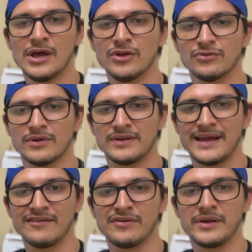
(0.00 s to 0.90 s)
so that they
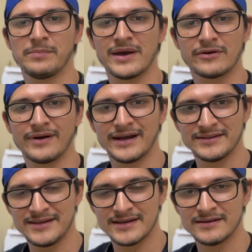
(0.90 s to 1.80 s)
have a better
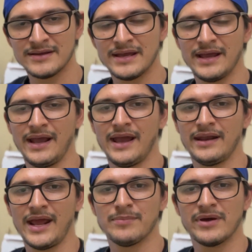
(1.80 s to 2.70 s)
idea and
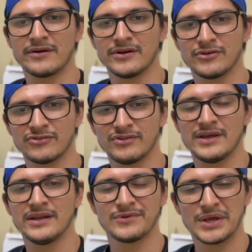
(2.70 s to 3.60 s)
a better
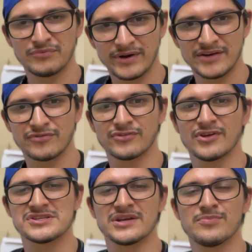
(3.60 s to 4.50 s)
understanding, get ready for
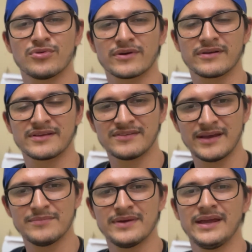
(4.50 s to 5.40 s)
such an important
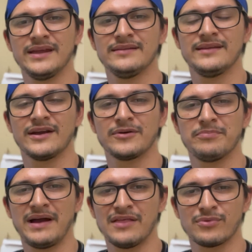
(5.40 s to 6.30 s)
exam in their
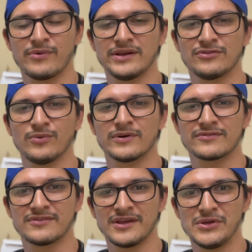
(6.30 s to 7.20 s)
pathway towards
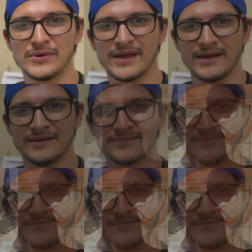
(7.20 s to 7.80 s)
the UK.